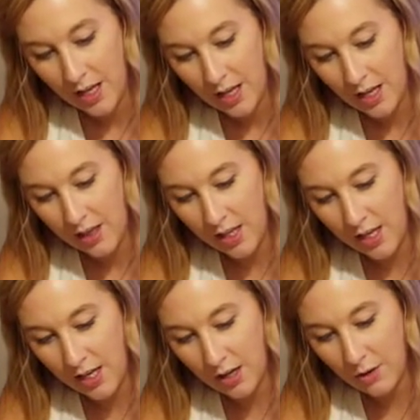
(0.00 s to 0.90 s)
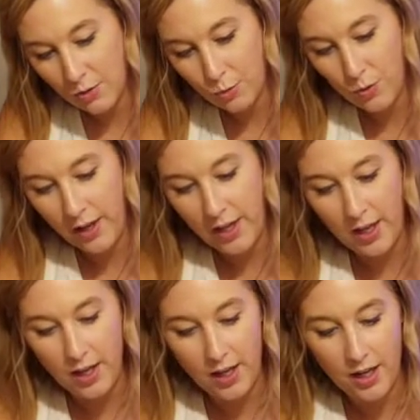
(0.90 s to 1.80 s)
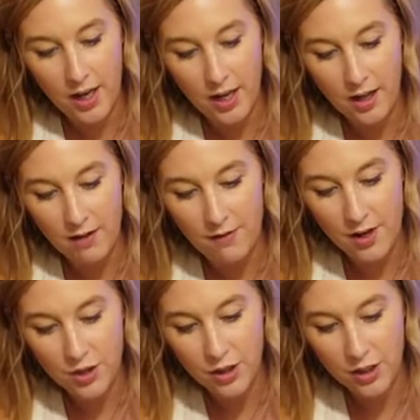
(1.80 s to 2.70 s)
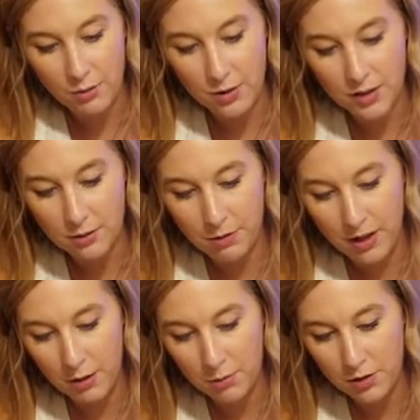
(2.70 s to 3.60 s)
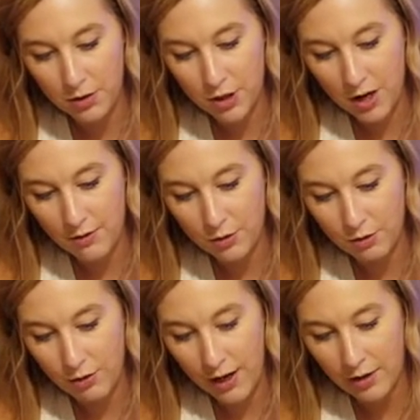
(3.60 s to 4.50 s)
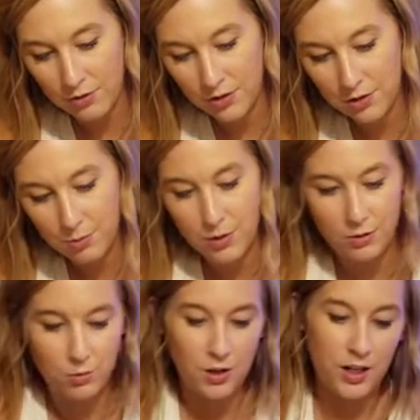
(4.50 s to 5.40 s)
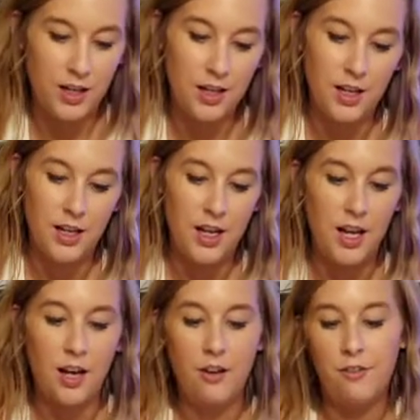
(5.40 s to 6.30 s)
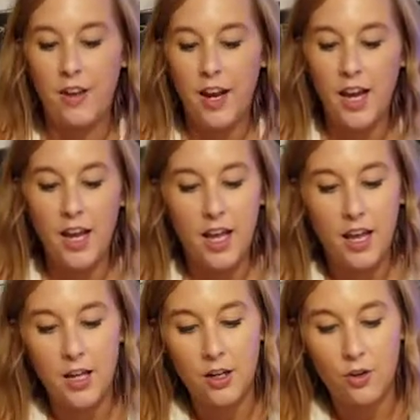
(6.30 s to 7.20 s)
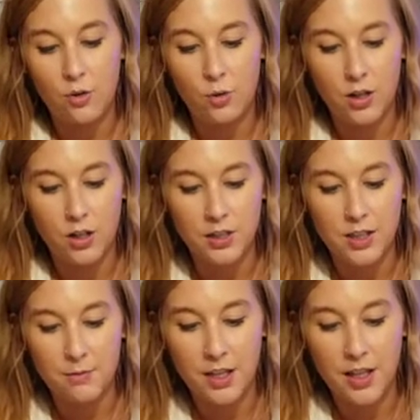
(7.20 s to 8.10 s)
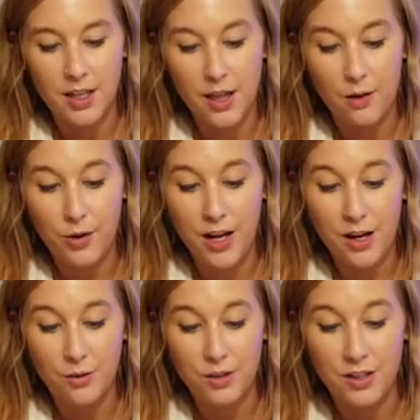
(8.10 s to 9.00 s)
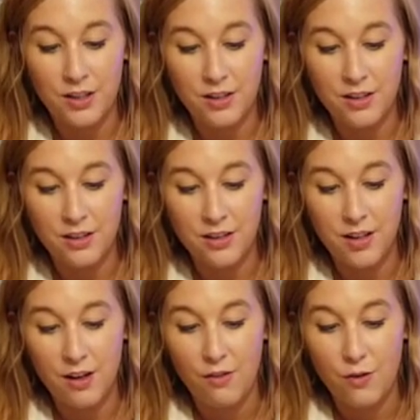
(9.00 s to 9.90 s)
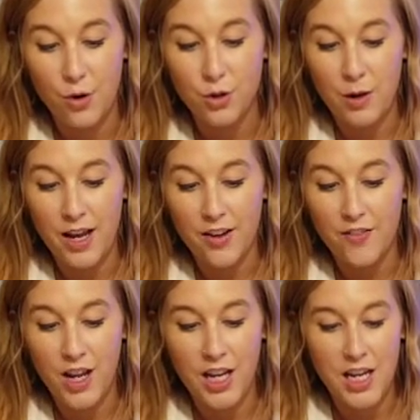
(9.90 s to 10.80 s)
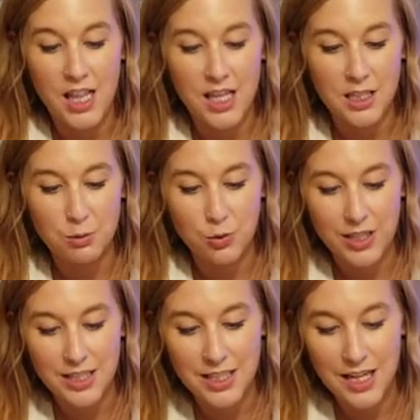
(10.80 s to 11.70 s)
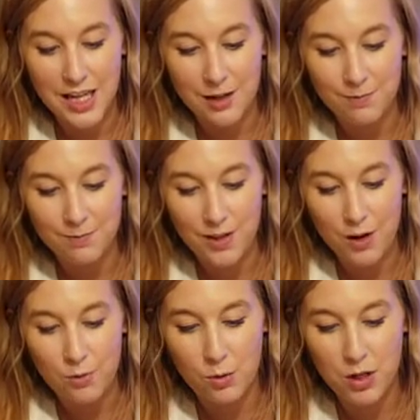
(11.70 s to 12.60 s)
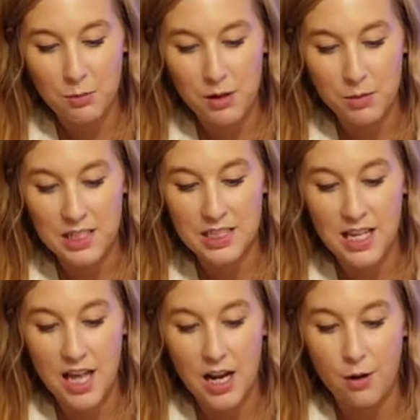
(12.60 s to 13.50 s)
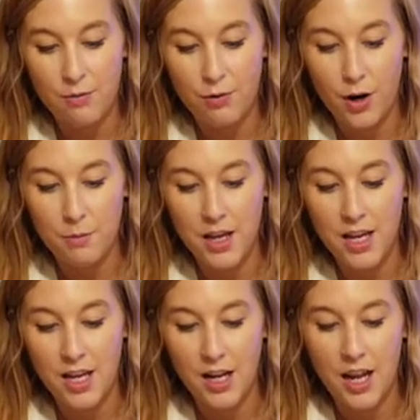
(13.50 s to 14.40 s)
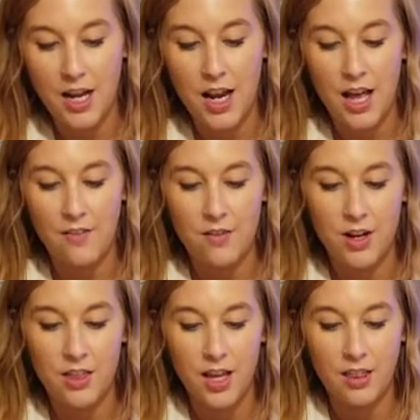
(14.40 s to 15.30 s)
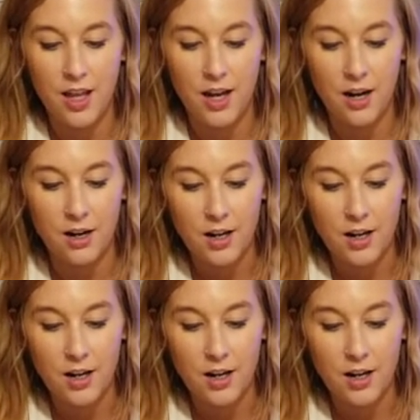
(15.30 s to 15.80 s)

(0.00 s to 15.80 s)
I think we eventually want to be able to travel around. We want a van or something like that. We kind of want a Volkswagen van at this point in time, and we want to be able to set up from it and kind of have everything there.